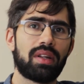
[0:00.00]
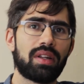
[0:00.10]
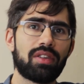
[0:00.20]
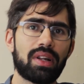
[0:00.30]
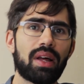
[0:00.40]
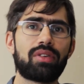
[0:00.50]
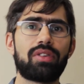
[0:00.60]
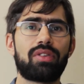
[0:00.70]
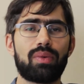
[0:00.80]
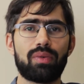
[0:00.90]
This allows
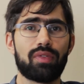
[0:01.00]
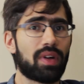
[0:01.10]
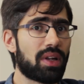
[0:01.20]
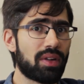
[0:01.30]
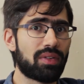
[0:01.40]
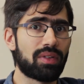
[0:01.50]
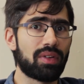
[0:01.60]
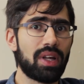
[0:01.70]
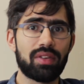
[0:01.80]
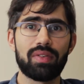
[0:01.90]
us to
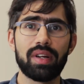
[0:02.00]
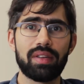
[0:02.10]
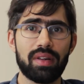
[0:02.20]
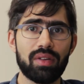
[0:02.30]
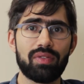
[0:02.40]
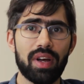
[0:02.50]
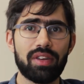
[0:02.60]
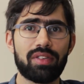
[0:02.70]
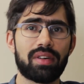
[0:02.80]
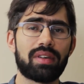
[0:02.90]
iterate a lot
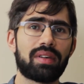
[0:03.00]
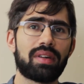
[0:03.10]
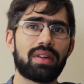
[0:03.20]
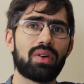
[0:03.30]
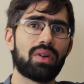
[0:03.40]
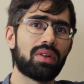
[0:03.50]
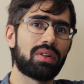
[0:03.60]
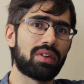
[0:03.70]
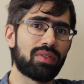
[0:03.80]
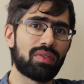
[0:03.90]
faster
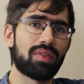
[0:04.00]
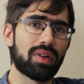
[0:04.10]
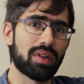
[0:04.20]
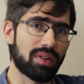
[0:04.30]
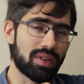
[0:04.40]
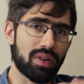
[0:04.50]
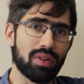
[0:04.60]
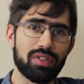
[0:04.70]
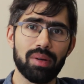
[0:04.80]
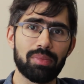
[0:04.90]
on the
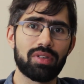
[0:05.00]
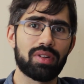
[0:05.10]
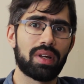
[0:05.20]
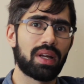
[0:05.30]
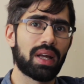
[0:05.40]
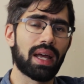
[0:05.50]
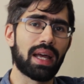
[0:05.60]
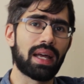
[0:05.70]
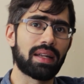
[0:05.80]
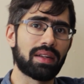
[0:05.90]
concepts,
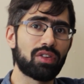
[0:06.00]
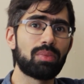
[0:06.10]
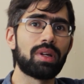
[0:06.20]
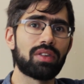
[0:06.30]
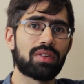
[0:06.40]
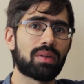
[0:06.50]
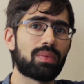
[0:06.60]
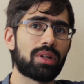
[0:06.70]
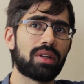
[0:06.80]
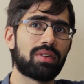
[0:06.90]
and this means that
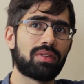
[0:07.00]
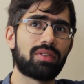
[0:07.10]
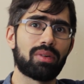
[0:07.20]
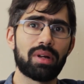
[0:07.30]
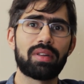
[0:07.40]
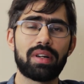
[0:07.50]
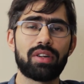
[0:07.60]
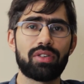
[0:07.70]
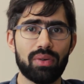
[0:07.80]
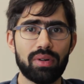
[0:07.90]
we dramatically
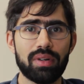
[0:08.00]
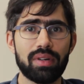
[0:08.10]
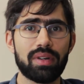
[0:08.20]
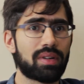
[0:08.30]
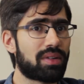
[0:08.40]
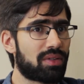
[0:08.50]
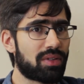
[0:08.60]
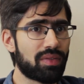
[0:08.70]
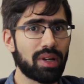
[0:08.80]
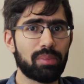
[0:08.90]
shorten the
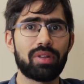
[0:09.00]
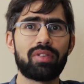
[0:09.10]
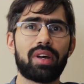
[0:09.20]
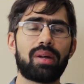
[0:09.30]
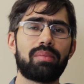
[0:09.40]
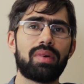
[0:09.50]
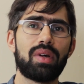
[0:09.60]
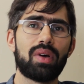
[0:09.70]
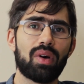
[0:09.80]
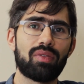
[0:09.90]
development time
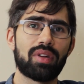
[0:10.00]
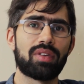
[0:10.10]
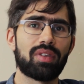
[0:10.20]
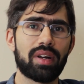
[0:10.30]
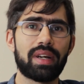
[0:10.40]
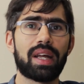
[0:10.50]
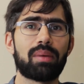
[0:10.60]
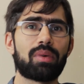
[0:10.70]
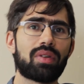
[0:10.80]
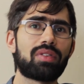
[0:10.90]
of the entire
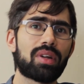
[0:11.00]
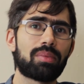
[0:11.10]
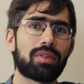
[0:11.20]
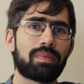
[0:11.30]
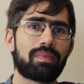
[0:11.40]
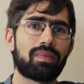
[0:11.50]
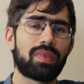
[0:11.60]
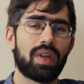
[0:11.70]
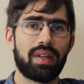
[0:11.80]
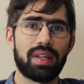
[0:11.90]
game concept.
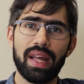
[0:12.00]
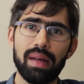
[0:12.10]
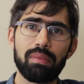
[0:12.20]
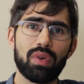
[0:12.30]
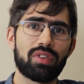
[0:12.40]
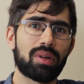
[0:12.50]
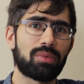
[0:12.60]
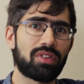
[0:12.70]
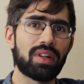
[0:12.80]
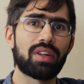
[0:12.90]
The game
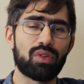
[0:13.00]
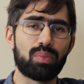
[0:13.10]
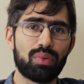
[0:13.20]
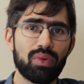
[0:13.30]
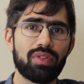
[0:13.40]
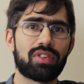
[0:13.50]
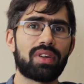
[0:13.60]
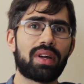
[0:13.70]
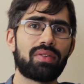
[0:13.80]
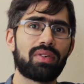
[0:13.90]
concept still has to prove
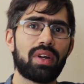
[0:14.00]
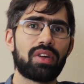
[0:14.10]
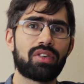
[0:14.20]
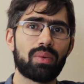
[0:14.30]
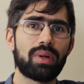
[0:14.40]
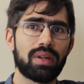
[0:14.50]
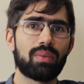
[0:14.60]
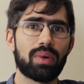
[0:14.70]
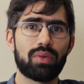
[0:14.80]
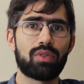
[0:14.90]
itself, so we didn't want to